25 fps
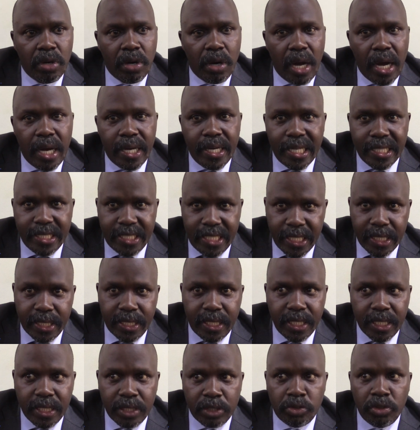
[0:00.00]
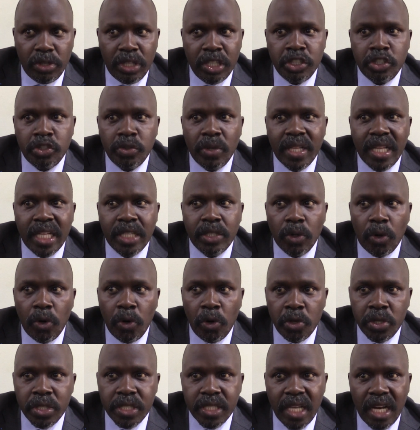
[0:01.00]
undertaking to ensure that
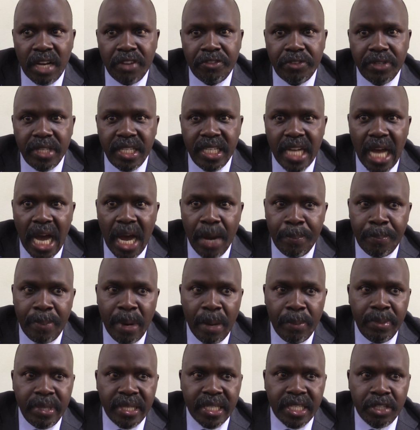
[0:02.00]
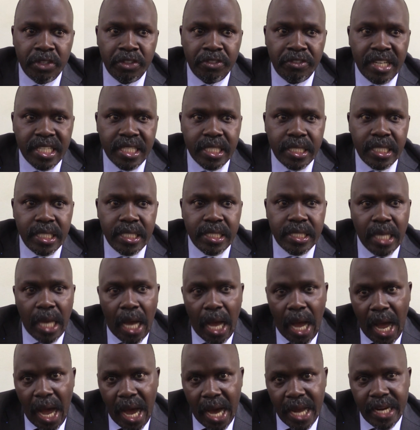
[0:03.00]
all staff in our public universities
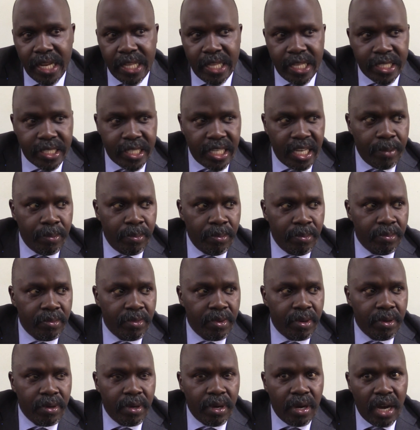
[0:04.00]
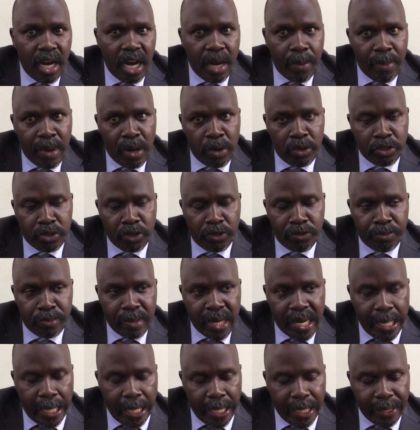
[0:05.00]
earn the same amount of
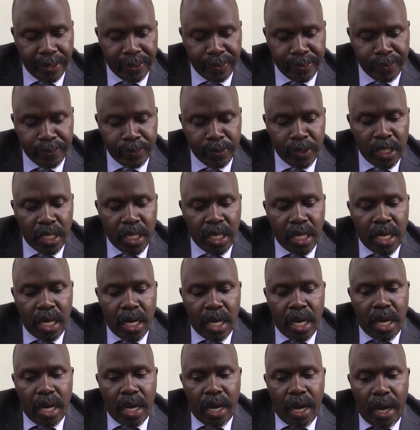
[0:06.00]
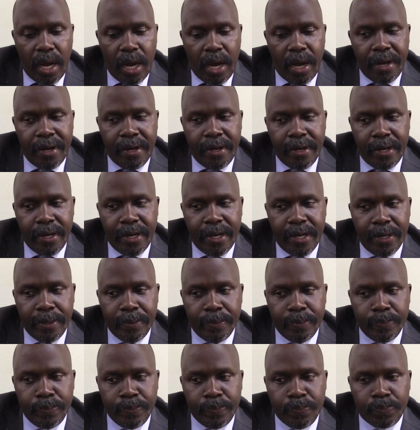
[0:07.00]
money. And
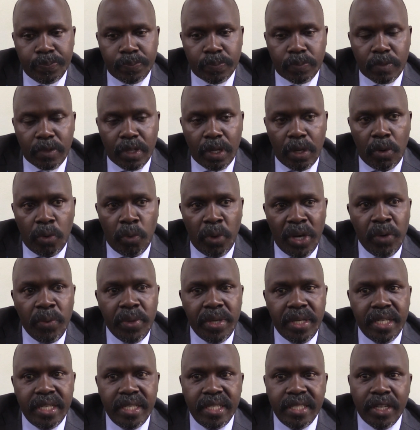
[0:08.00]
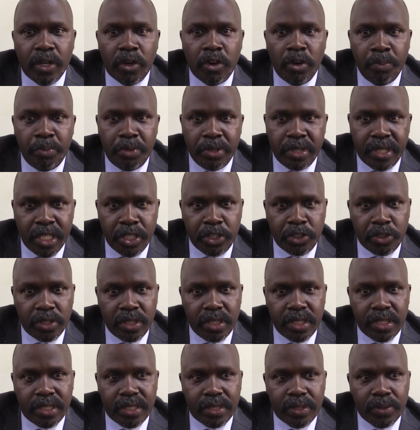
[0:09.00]
when we did the
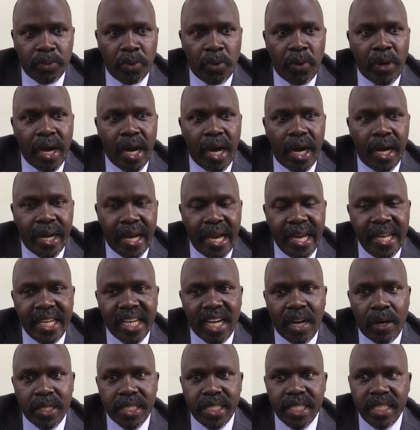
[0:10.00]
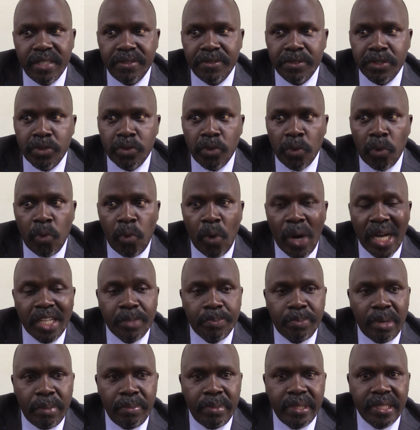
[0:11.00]
computations, we were aligning ourselves to
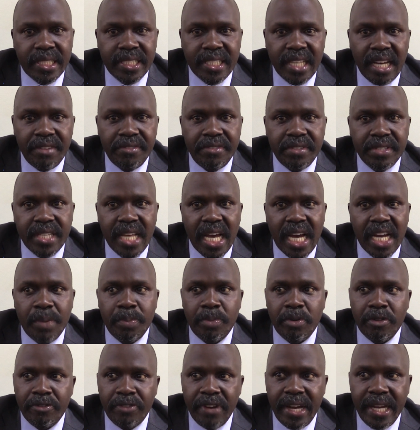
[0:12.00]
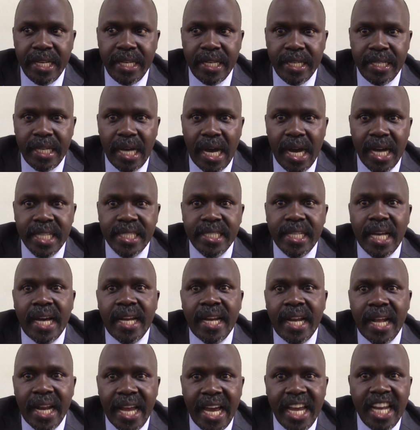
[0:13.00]
what public service had provided as
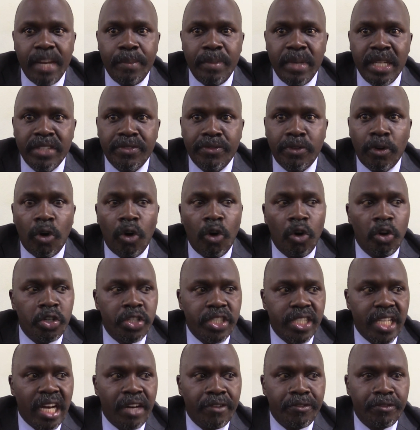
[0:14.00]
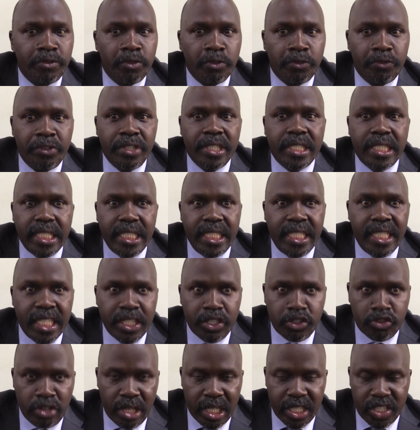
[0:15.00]
an alignment for all staff to fit in a
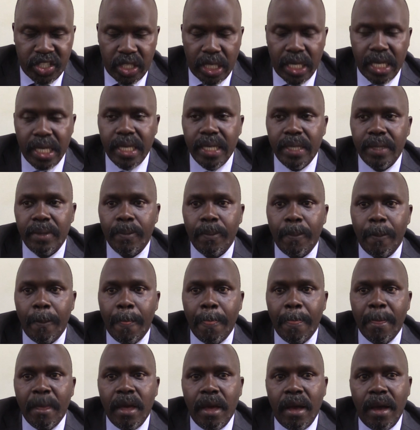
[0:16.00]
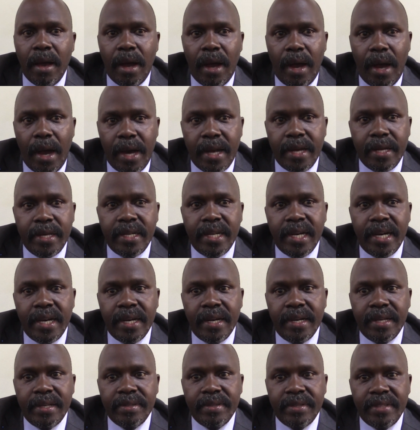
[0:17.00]
structure. And
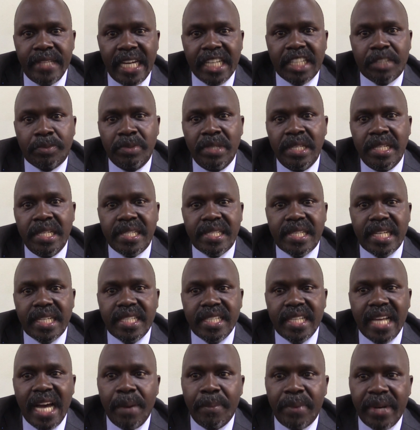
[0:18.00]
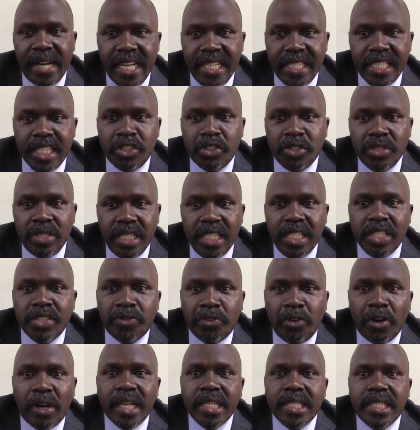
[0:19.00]
that means that the harmonization is
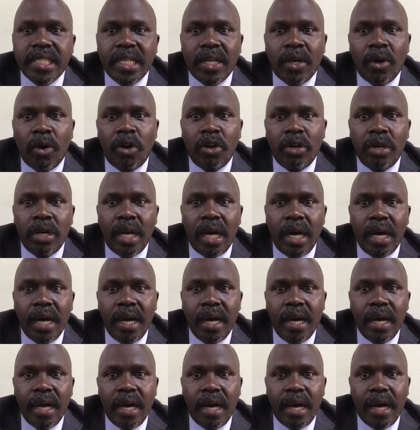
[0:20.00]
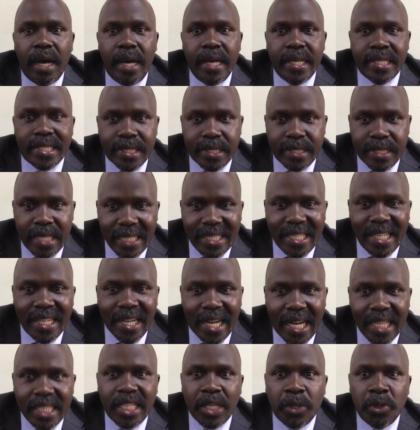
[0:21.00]
focusing on certain
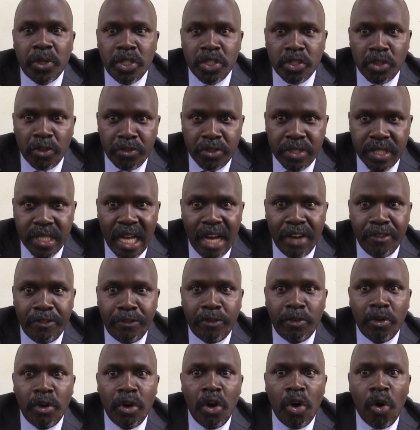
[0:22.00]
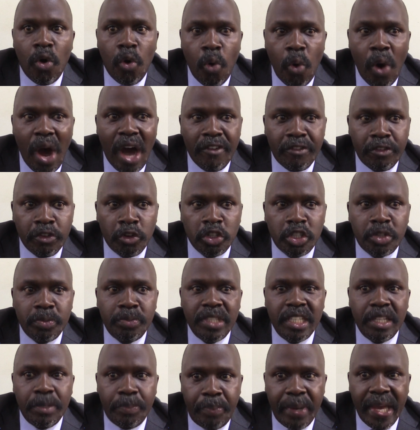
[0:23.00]
categories of staff who have not
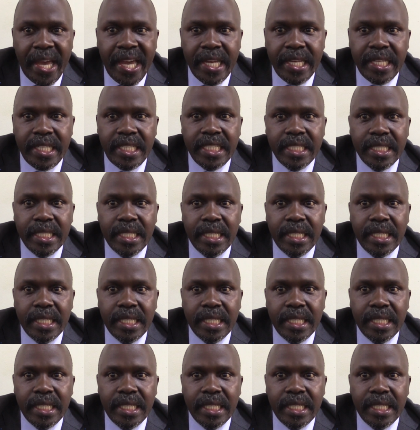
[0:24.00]
been paid